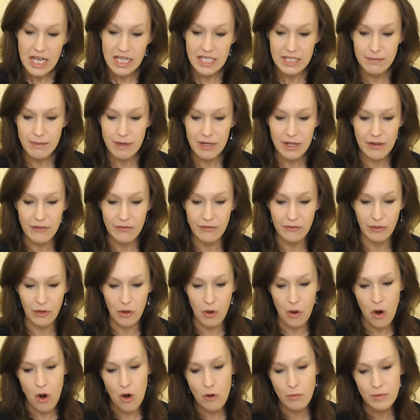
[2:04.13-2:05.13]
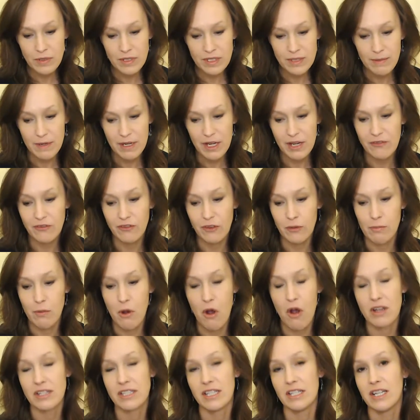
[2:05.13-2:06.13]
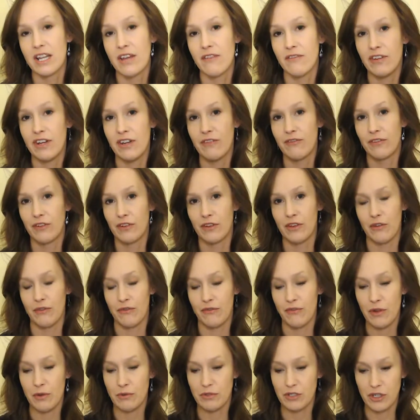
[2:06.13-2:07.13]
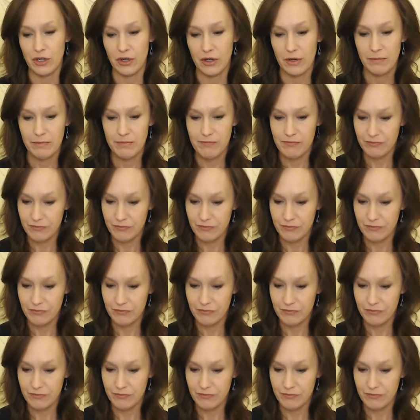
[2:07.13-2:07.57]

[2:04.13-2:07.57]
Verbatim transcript: speaking for hope, speaking for positivity for the future.